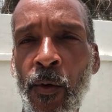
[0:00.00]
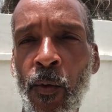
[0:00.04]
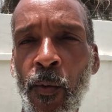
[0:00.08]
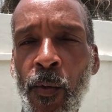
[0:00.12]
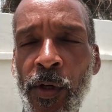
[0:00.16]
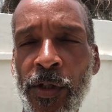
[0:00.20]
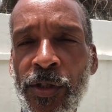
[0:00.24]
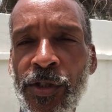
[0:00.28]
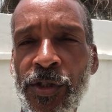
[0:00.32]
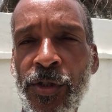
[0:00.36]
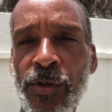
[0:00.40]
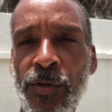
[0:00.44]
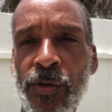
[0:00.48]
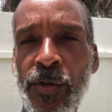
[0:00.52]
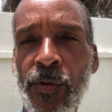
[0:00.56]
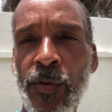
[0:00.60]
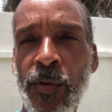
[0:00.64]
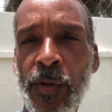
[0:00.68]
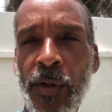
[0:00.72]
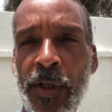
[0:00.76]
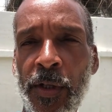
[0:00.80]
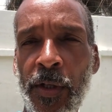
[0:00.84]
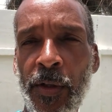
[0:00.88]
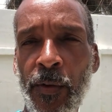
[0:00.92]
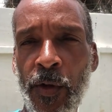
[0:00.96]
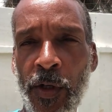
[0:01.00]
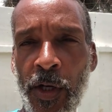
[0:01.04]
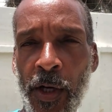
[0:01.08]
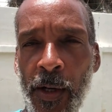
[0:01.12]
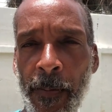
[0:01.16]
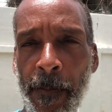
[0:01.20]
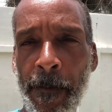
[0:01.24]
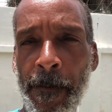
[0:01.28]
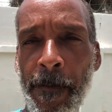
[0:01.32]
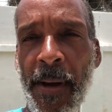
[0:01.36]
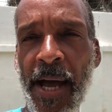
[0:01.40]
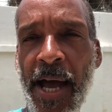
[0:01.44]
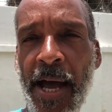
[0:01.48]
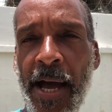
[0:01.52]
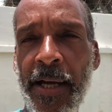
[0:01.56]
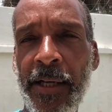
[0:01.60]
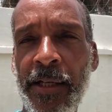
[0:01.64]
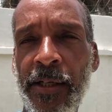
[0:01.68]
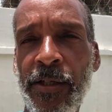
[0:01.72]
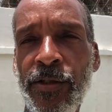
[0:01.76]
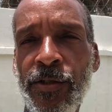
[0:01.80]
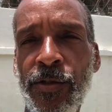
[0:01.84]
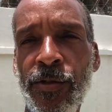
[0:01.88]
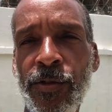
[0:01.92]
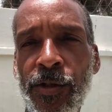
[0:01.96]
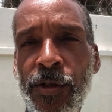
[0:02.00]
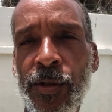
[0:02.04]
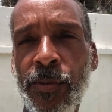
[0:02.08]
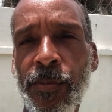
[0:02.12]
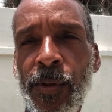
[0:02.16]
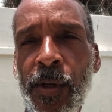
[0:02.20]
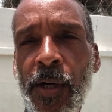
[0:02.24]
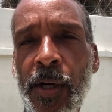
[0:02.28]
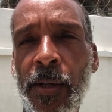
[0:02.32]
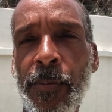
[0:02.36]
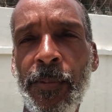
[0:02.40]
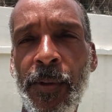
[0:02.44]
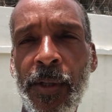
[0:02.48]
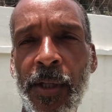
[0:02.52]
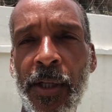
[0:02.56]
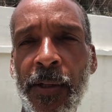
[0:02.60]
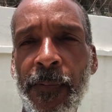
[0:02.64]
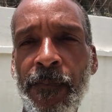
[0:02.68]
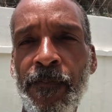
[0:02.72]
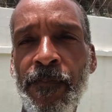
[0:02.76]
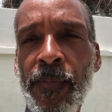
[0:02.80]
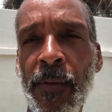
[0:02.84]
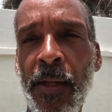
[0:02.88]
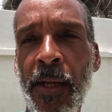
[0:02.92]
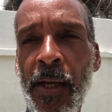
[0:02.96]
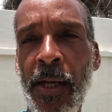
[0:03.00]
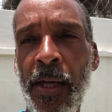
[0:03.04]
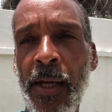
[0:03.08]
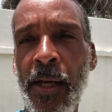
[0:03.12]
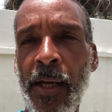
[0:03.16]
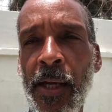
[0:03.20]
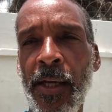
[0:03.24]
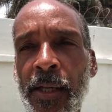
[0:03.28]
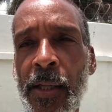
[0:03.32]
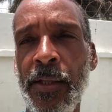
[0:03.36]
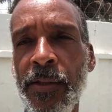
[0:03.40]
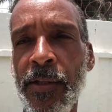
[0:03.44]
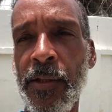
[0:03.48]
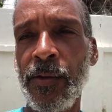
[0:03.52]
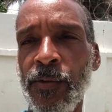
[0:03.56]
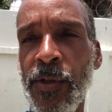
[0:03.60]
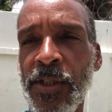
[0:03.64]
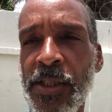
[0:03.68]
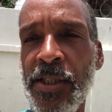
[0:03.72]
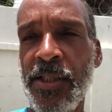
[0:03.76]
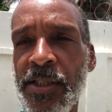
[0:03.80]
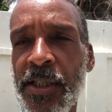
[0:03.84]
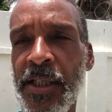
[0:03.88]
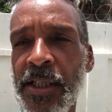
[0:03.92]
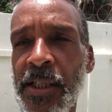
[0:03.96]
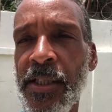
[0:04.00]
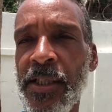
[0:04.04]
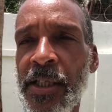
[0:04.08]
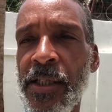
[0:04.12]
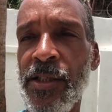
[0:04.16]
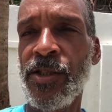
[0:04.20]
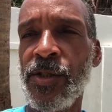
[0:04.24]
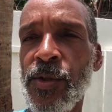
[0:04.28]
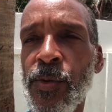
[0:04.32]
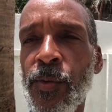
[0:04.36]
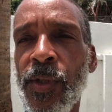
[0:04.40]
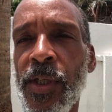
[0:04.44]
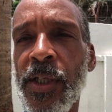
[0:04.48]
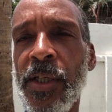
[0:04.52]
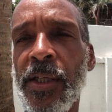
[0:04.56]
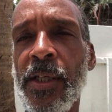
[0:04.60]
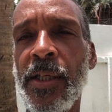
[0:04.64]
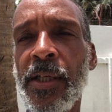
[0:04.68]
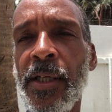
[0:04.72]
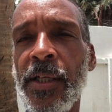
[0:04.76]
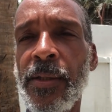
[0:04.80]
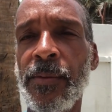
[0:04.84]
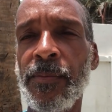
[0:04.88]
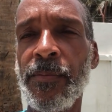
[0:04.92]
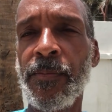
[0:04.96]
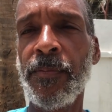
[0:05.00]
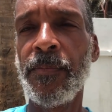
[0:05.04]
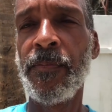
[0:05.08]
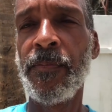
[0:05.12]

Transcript: once you come back to your property, the receipt that you would get